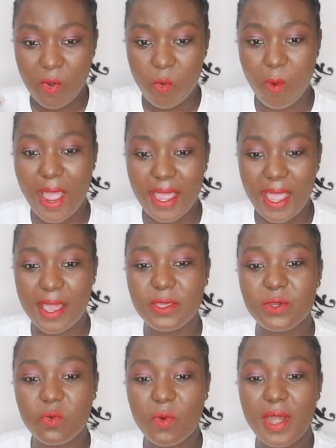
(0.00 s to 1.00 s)
why
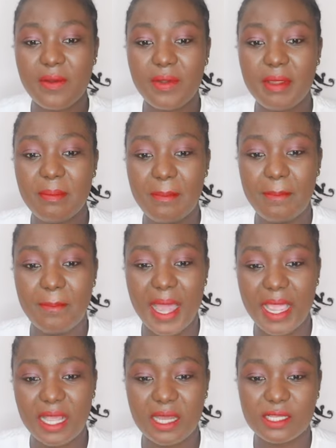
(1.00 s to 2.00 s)
are you wearing
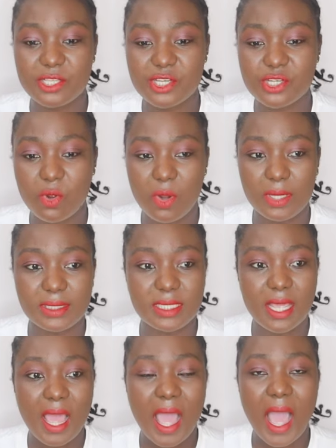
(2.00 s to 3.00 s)
biker's short
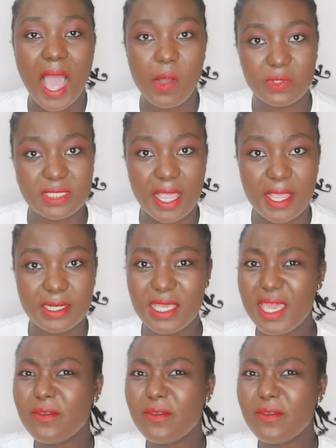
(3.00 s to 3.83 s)
outside?